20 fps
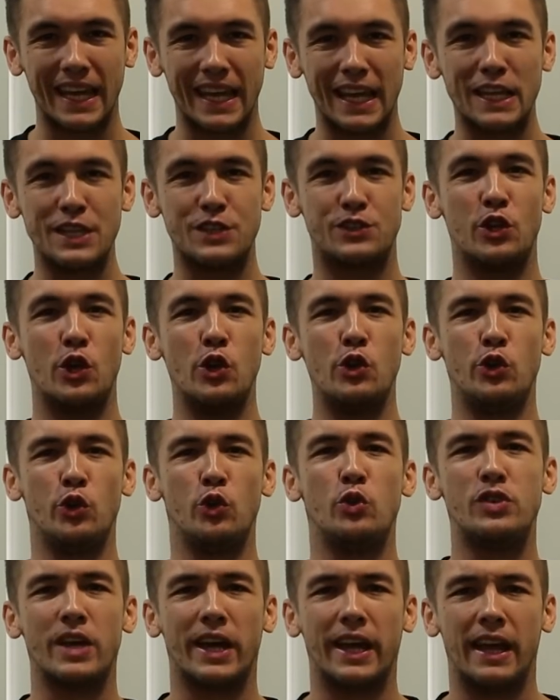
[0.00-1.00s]
it is the
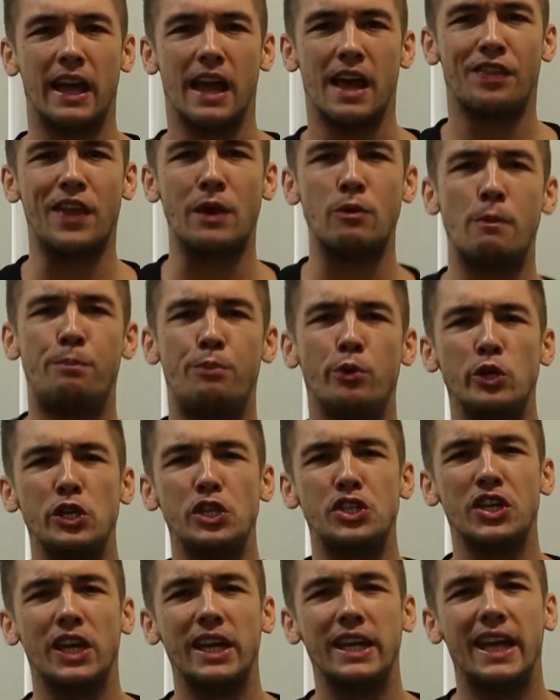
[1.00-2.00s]
New Day. They were booty
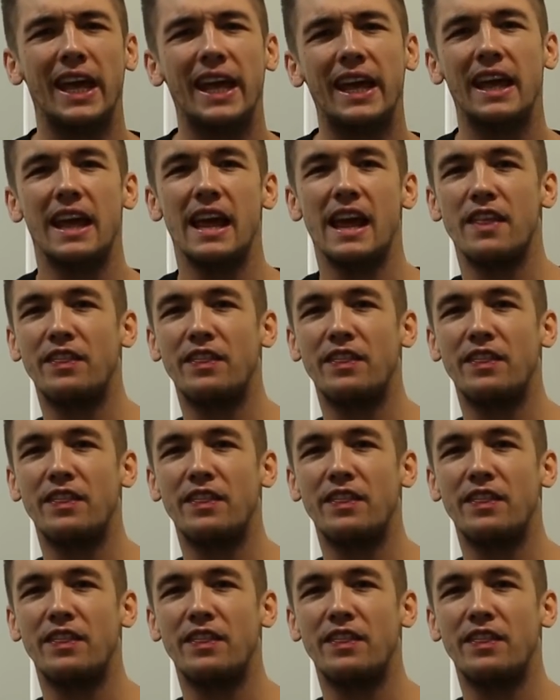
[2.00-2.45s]
shaking.